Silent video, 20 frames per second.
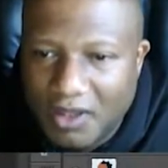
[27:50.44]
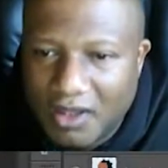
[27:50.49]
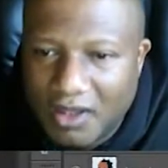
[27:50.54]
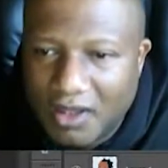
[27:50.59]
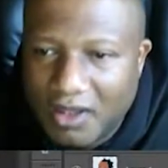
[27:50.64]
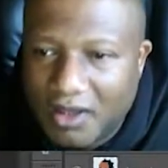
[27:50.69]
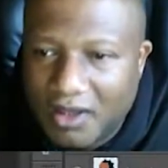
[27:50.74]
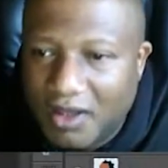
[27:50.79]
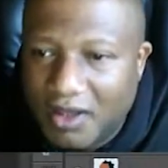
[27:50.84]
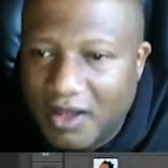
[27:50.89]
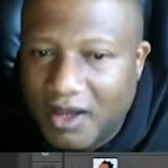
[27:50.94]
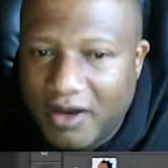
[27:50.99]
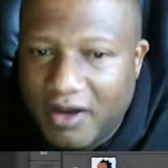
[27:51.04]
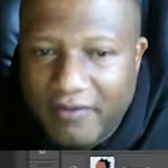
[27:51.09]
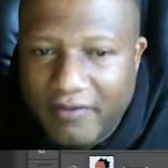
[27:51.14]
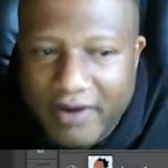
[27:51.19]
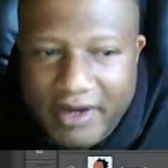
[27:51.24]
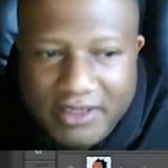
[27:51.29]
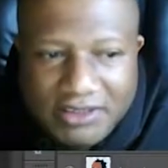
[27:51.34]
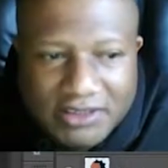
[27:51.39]
All right,
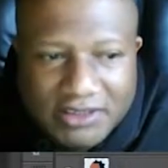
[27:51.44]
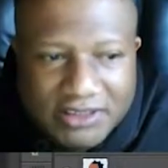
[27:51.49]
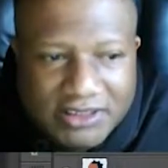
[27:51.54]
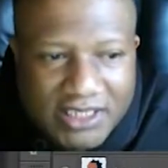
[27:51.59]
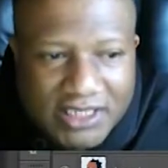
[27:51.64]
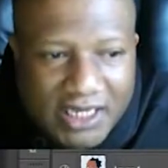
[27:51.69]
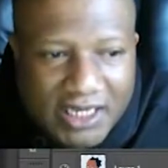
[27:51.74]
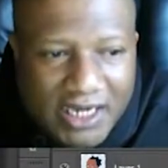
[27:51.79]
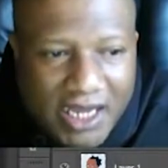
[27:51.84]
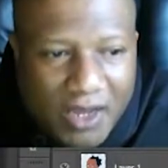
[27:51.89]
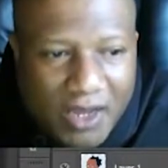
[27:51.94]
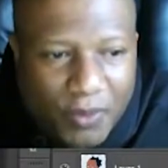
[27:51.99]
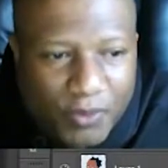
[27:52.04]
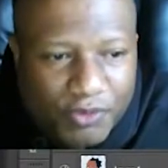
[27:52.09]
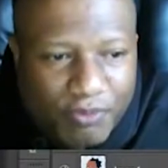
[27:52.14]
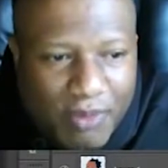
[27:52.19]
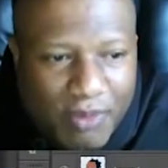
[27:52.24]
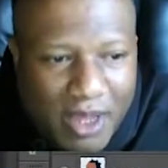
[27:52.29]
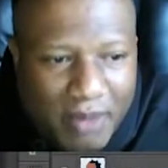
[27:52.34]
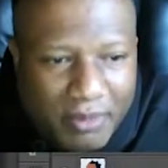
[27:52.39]
she's heading out with
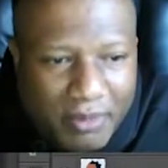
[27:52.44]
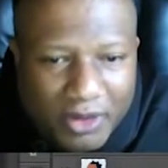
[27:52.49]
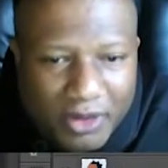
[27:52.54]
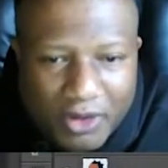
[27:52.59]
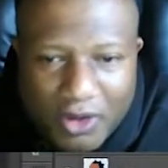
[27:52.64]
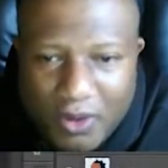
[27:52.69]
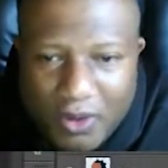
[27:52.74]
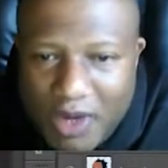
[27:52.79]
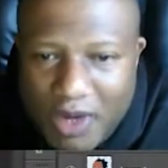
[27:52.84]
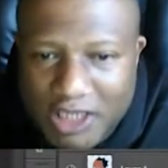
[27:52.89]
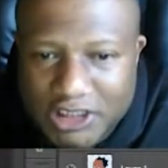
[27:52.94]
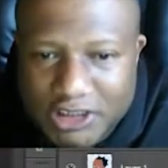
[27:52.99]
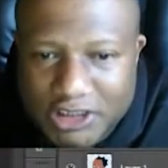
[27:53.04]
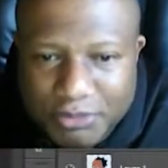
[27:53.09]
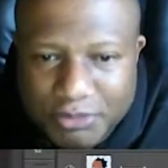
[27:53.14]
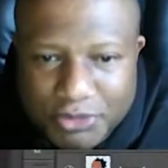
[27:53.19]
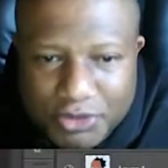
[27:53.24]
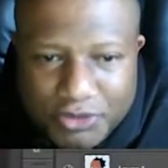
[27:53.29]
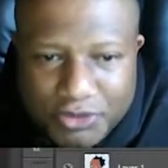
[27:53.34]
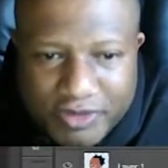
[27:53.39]
mommy to go watch a
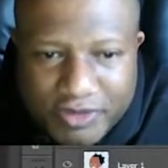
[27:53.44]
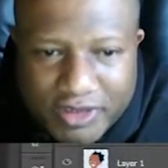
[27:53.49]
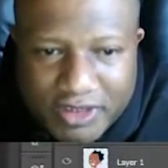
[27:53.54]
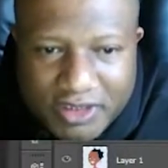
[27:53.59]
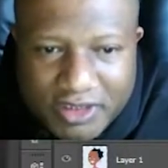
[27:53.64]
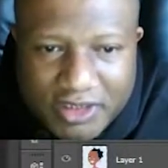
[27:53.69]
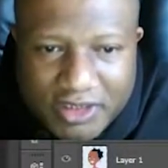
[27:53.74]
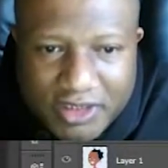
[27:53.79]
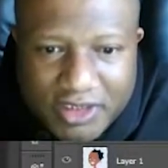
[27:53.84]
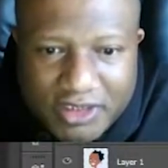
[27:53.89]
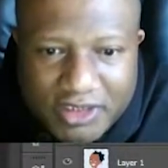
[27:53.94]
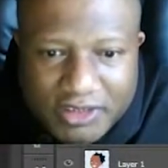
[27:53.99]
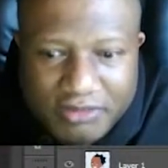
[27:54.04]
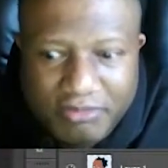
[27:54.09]
movie because my